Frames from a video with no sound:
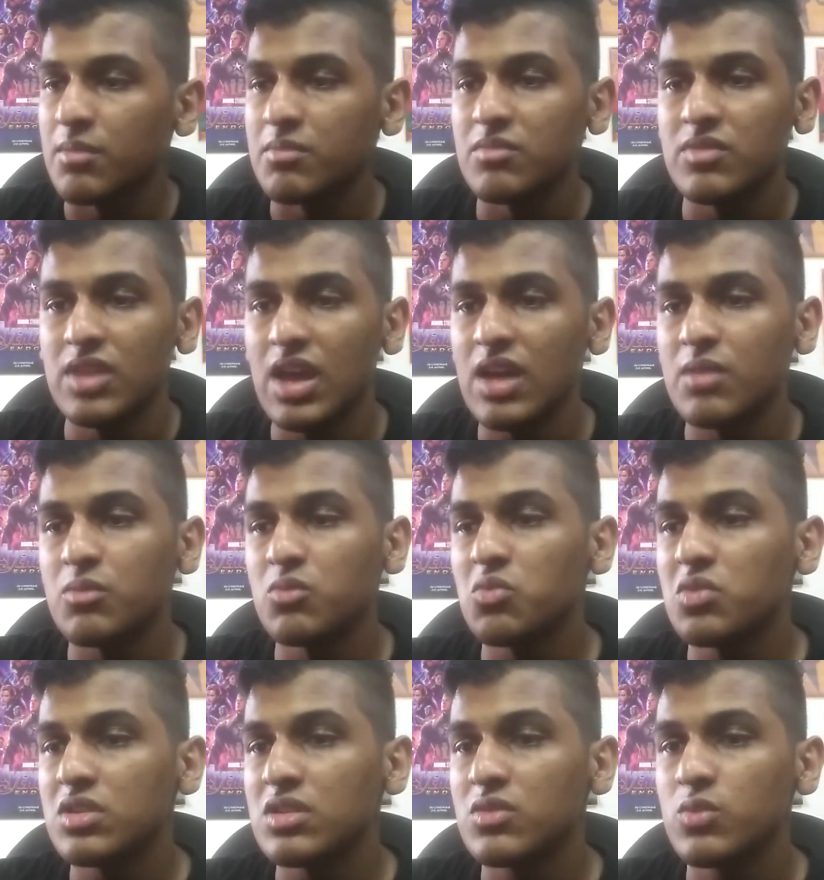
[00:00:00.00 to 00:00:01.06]
Yeah,
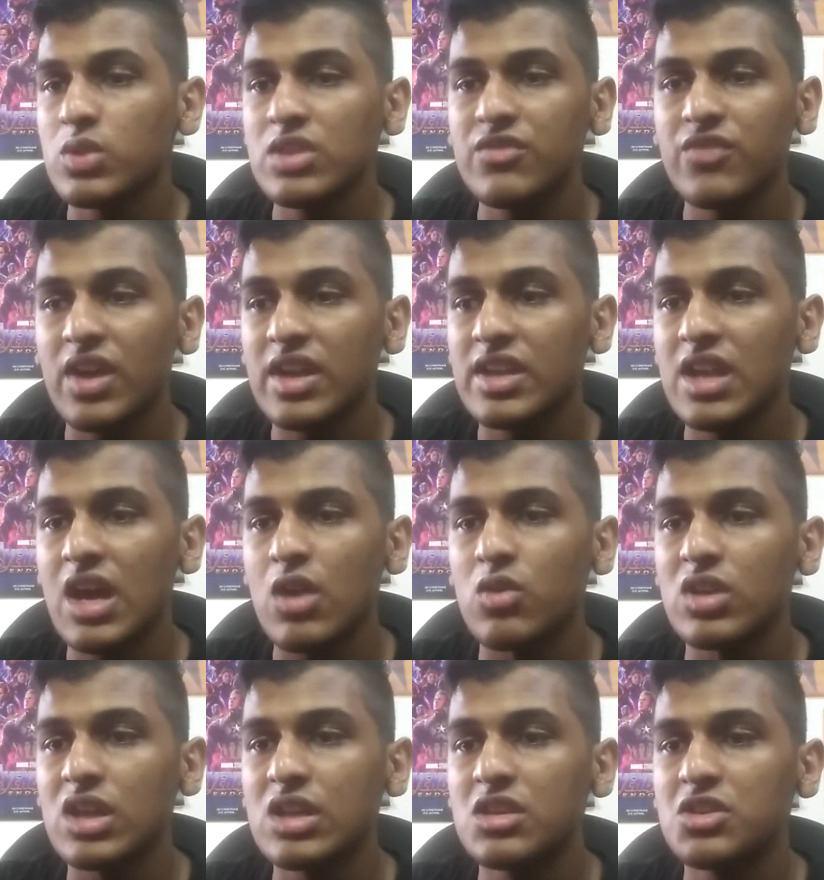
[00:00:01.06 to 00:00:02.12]
we'll find
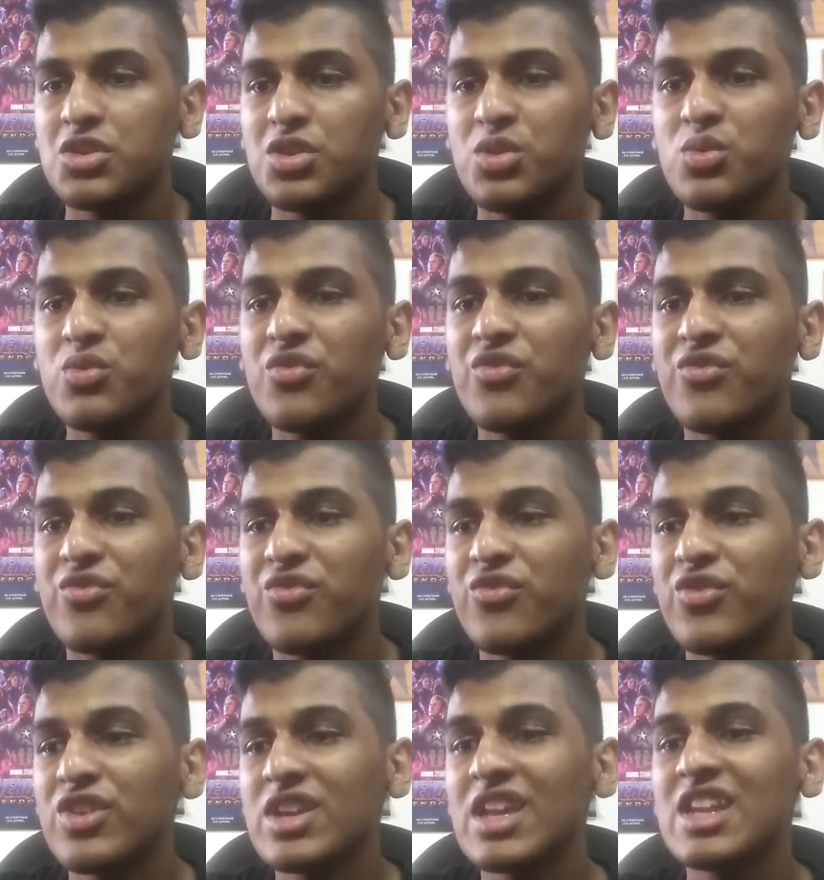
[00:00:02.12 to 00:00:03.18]
out in 2
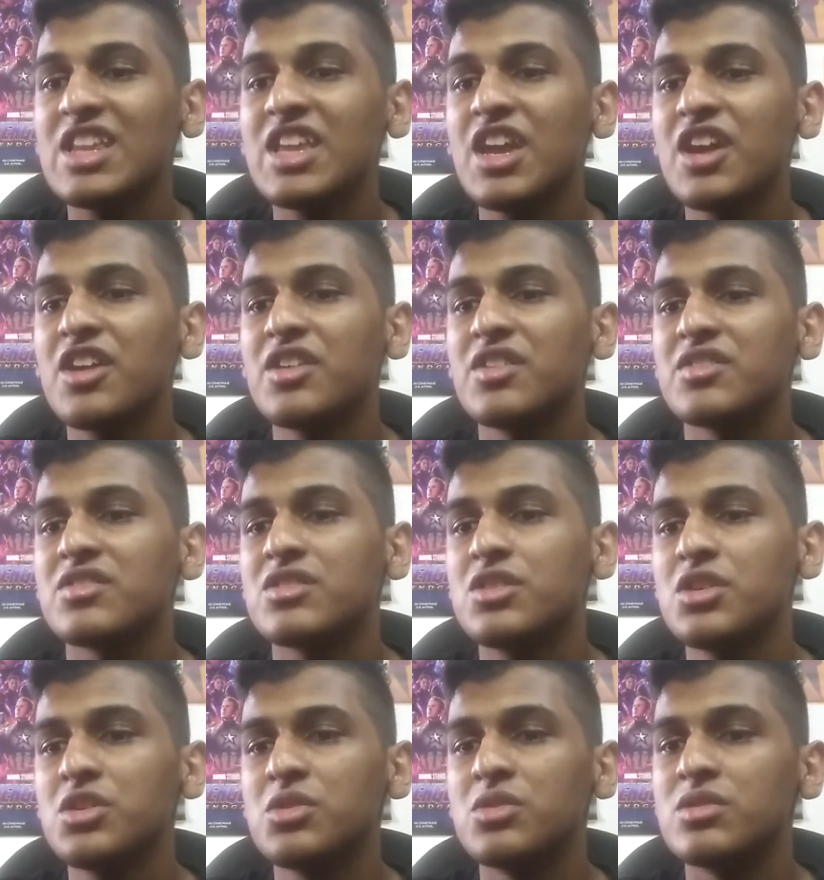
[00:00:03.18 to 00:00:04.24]
freaking years,
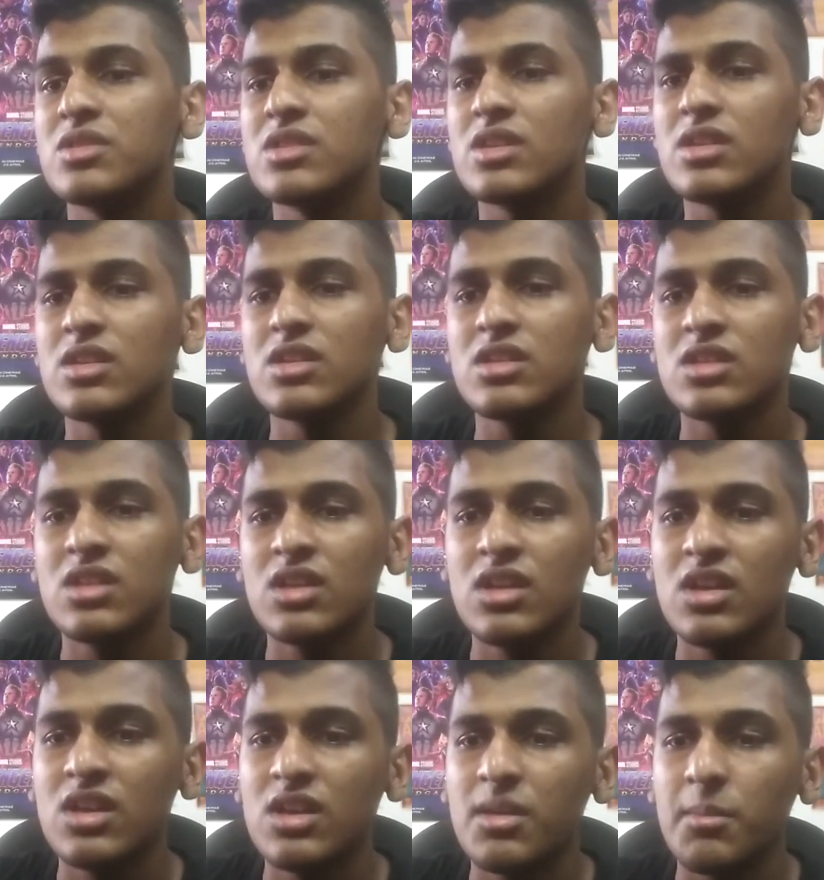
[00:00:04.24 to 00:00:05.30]
dude.
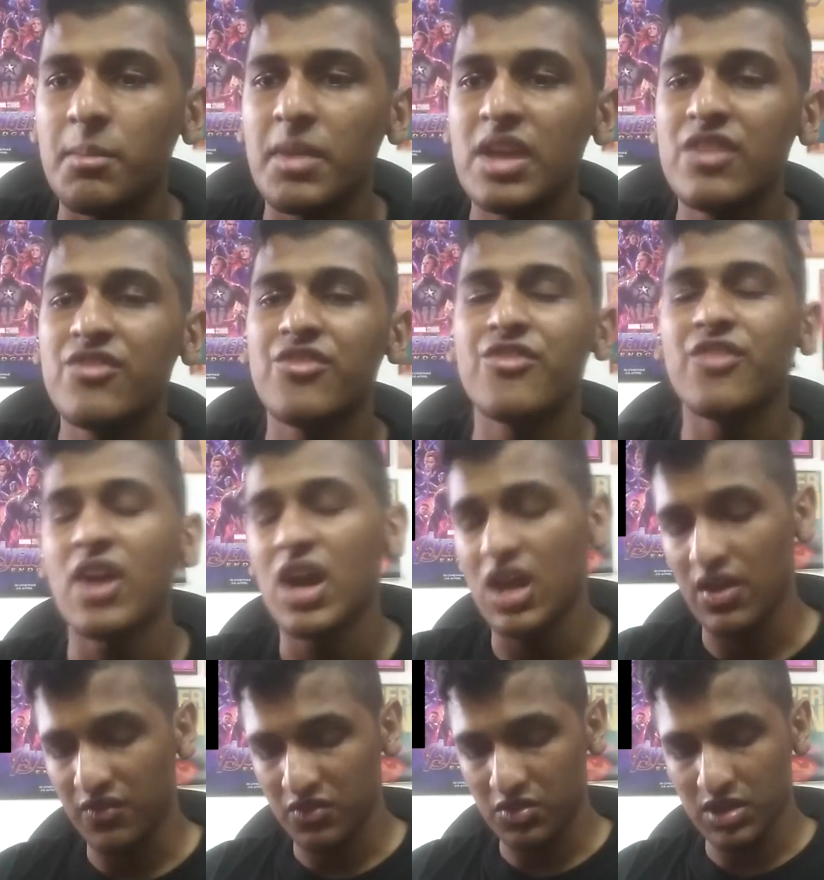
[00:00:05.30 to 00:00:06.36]
May
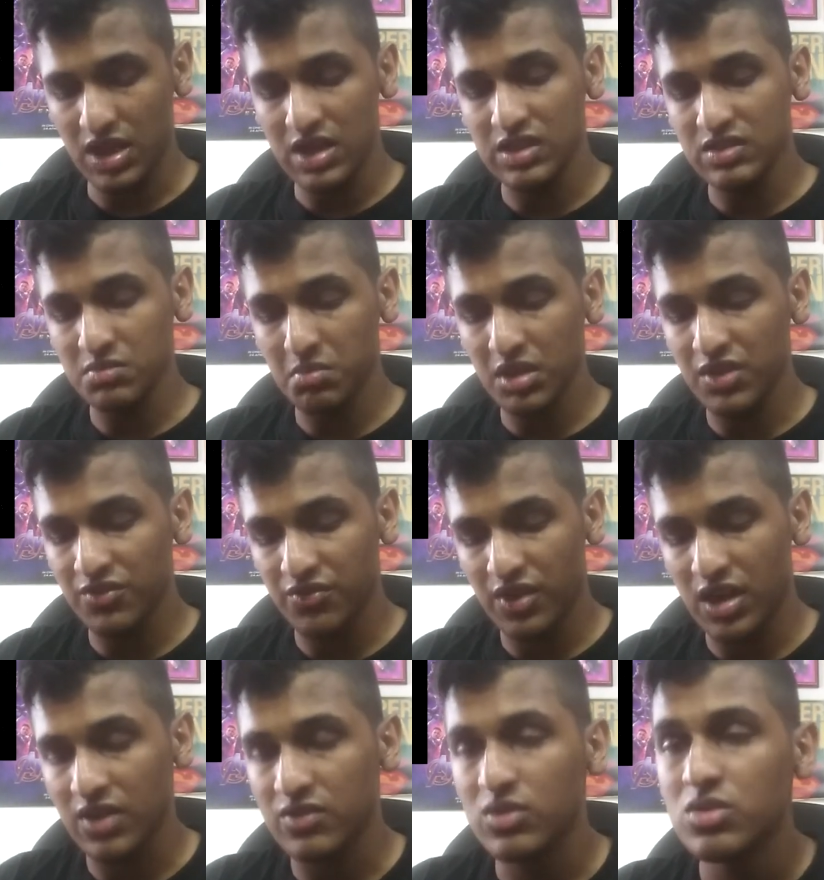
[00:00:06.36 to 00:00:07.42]
5. Today is May
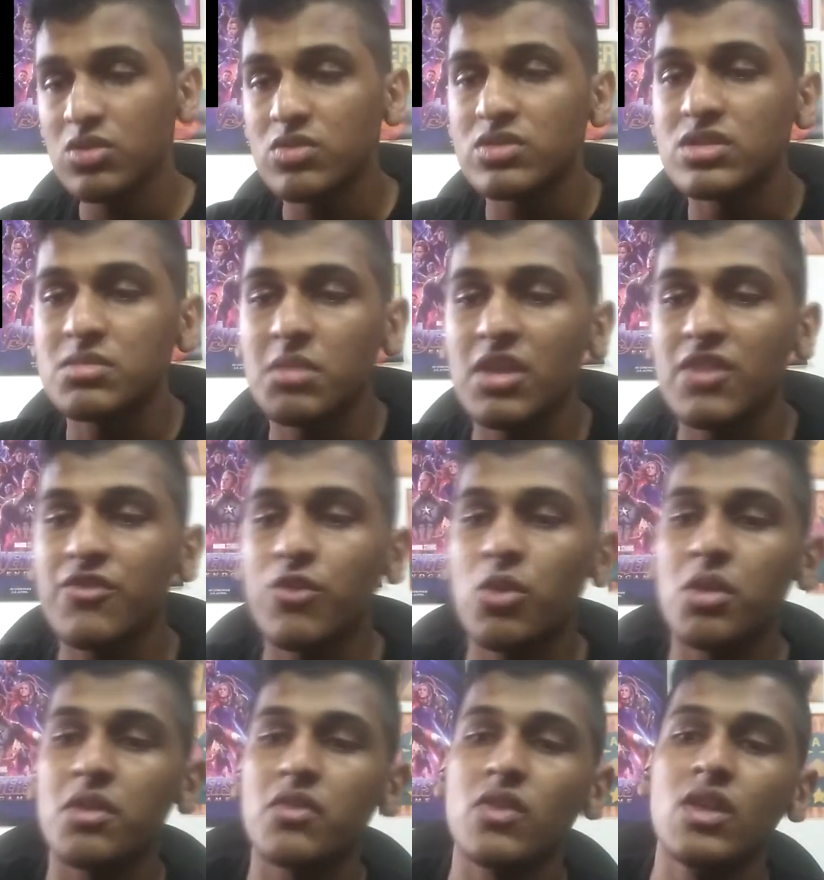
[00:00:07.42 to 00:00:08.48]
5. No, it's May
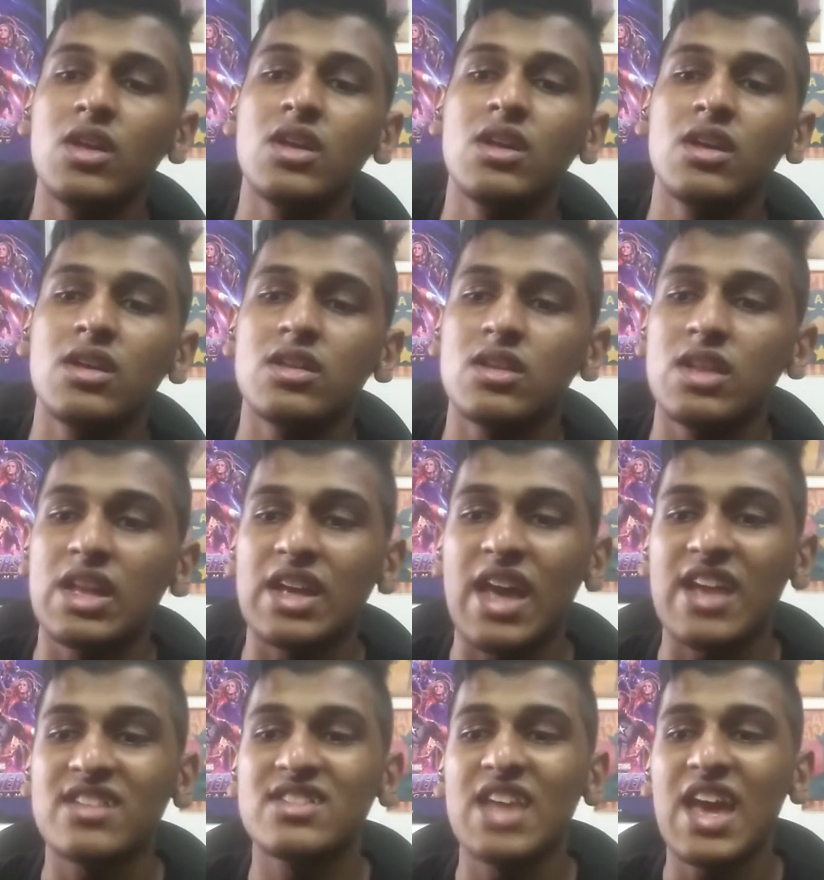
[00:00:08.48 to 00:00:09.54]
4. Like
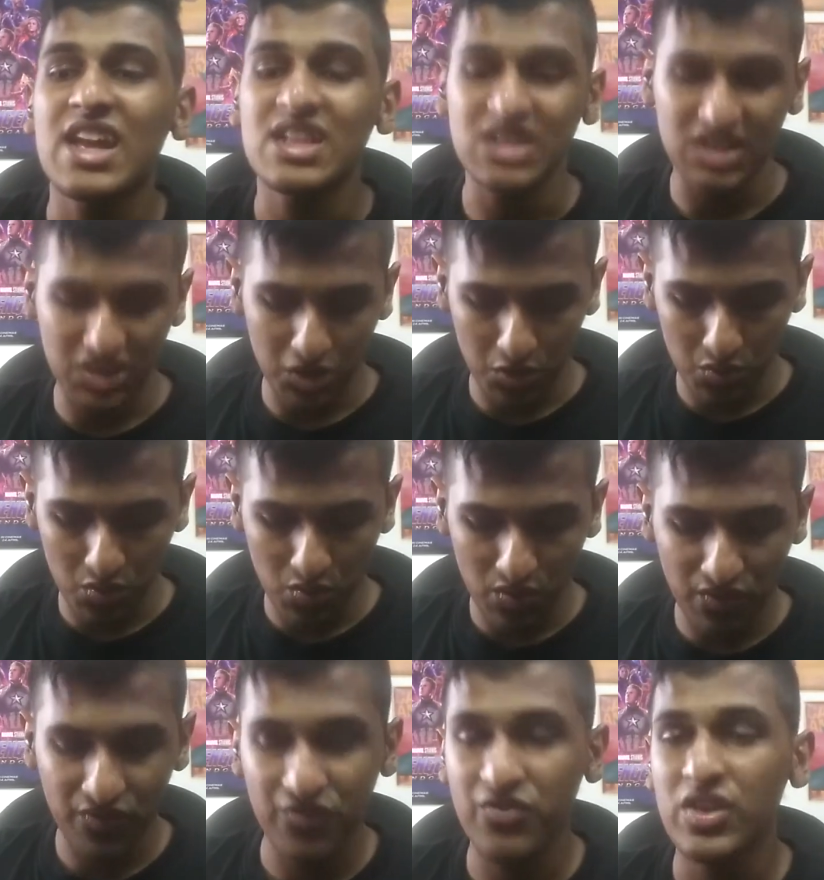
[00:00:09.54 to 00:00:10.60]
exactly 2
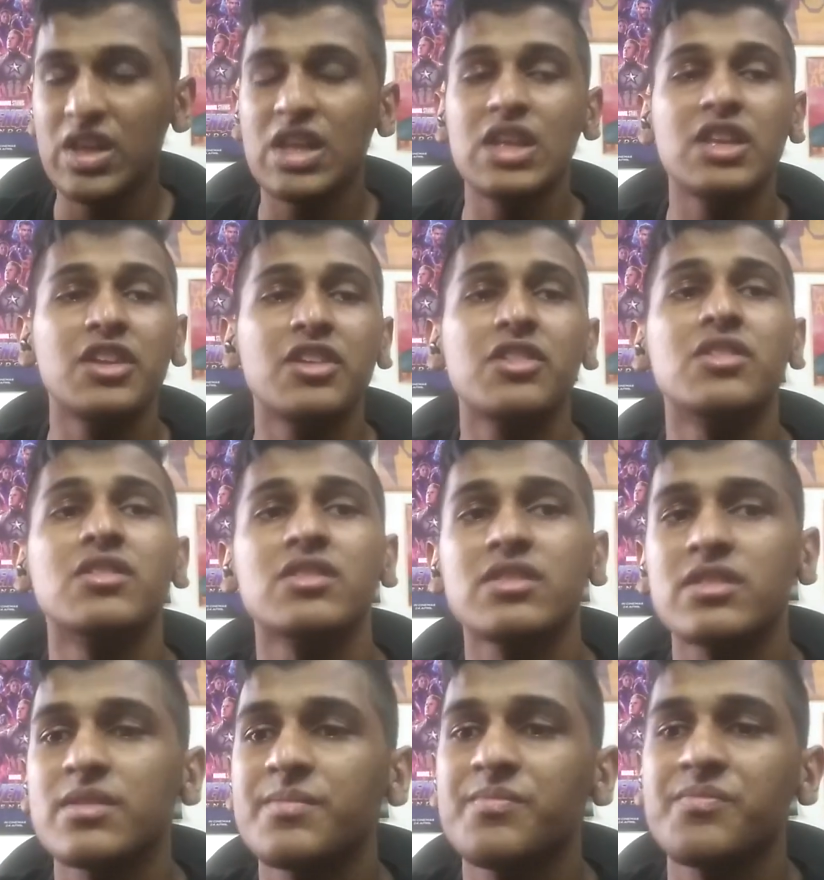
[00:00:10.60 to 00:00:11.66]
freaking years.